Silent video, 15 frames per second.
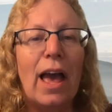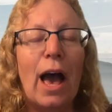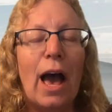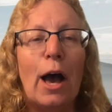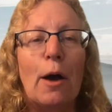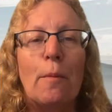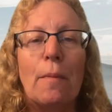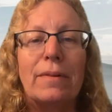
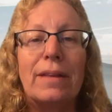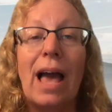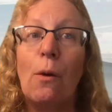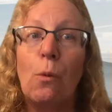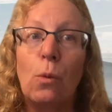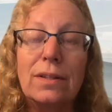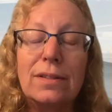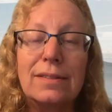Now, I
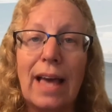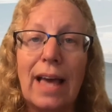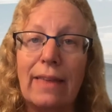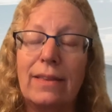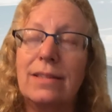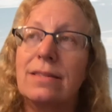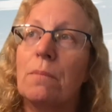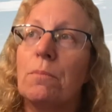will say
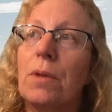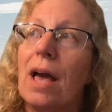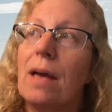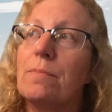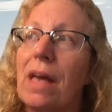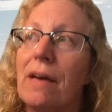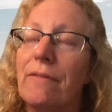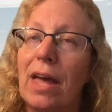that
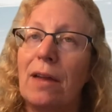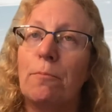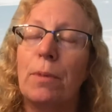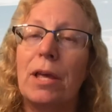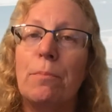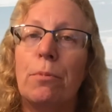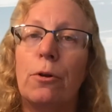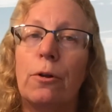sometimes I've had
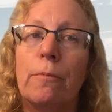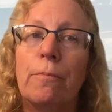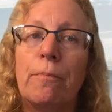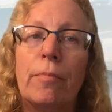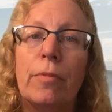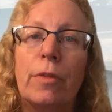people